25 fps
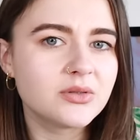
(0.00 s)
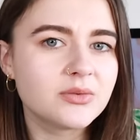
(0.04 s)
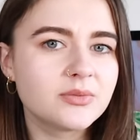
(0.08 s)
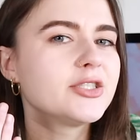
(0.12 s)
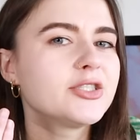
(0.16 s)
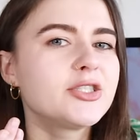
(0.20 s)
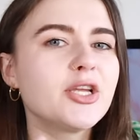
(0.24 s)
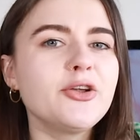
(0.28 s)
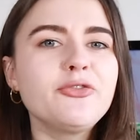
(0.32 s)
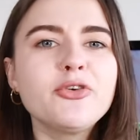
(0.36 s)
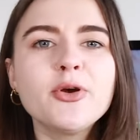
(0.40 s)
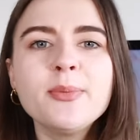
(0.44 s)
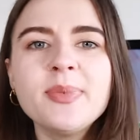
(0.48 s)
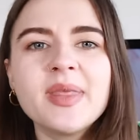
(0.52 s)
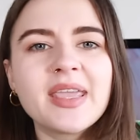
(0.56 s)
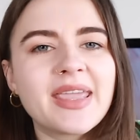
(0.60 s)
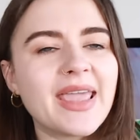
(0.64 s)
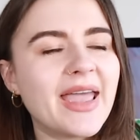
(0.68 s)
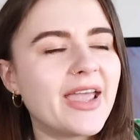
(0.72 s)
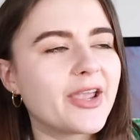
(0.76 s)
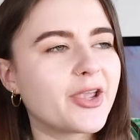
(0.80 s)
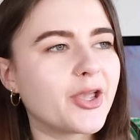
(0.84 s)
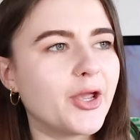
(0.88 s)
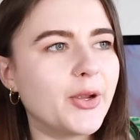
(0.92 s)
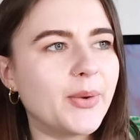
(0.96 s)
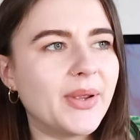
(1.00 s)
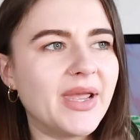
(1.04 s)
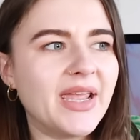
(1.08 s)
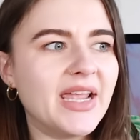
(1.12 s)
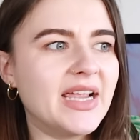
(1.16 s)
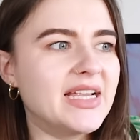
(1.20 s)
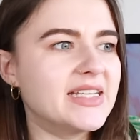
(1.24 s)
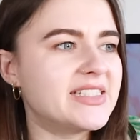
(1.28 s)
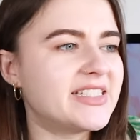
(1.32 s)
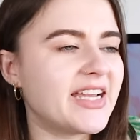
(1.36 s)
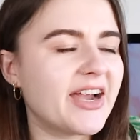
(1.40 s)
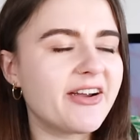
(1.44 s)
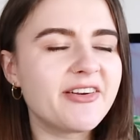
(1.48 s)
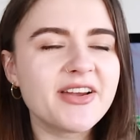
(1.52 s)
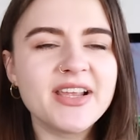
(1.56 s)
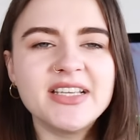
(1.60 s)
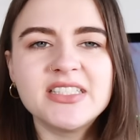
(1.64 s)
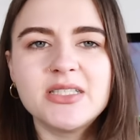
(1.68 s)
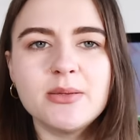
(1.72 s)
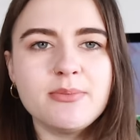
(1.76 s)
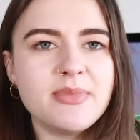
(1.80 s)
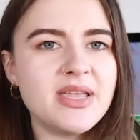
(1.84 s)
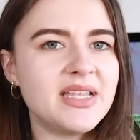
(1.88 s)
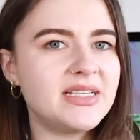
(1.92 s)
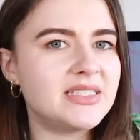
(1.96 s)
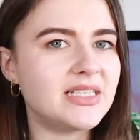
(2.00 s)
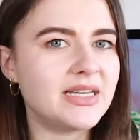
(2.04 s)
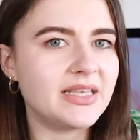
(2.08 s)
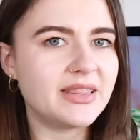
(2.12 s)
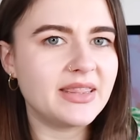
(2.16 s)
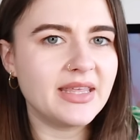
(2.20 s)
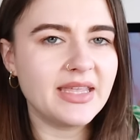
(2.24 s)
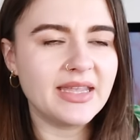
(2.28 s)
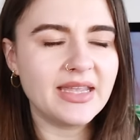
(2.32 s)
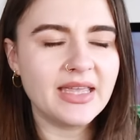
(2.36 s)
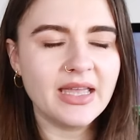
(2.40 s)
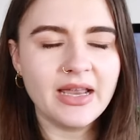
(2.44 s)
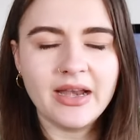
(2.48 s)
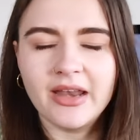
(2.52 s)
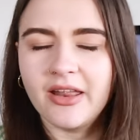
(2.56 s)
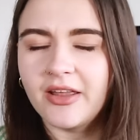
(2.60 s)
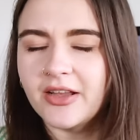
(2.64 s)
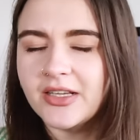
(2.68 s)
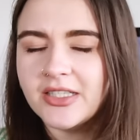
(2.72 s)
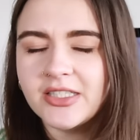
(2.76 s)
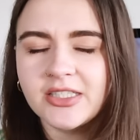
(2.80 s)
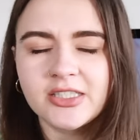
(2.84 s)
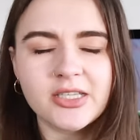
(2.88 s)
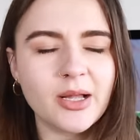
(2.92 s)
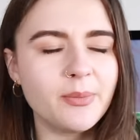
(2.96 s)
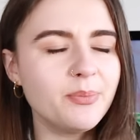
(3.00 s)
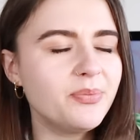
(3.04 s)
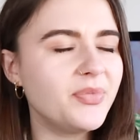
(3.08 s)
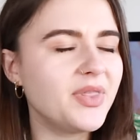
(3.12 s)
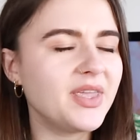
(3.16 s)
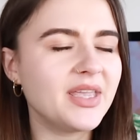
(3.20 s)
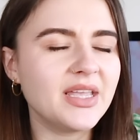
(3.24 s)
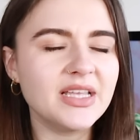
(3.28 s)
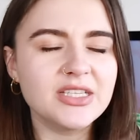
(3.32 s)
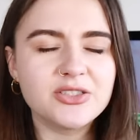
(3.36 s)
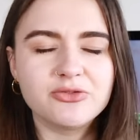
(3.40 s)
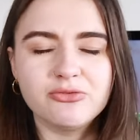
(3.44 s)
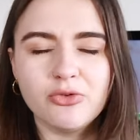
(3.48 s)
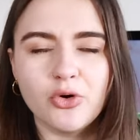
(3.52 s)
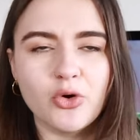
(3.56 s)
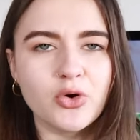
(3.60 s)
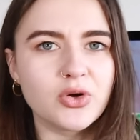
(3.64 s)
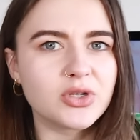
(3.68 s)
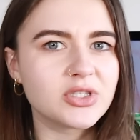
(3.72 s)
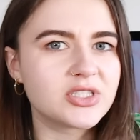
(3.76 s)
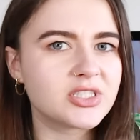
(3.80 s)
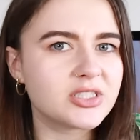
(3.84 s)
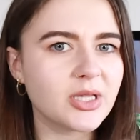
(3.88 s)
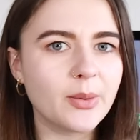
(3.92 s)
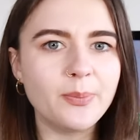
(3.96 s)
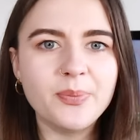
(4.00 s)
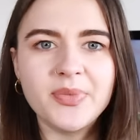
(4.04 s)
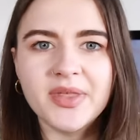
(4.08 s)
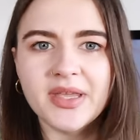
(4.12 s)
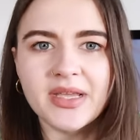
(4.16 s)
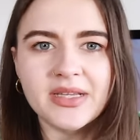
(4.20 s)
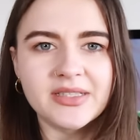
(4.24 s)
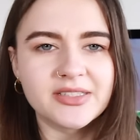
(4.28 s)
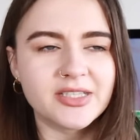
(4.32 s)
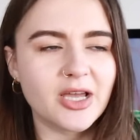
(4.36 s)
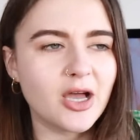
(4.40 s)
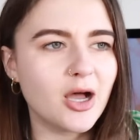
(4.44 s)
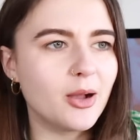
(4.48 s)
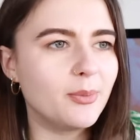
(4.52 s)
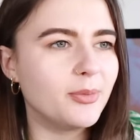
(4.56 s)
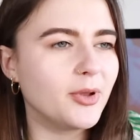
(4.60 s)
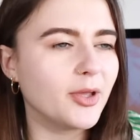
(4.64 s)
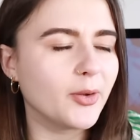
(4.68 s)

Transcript: So from the get-go here, Sherry is immediately thinking like something is wrong, something is up.